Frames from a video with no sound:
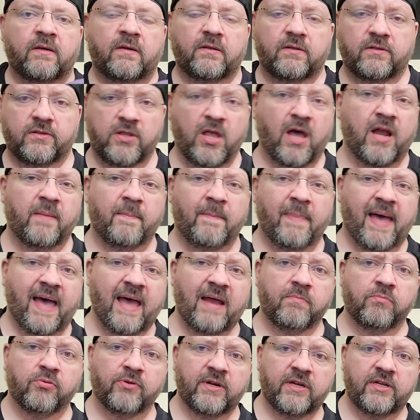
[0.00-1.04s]
It's not a
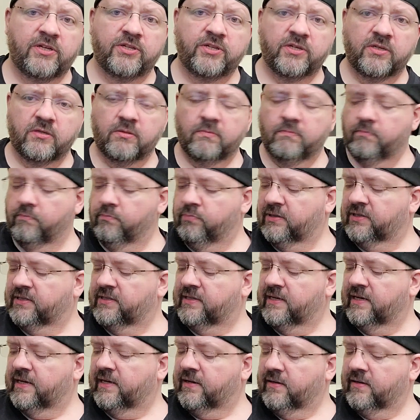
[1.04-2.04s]
bad bridge, but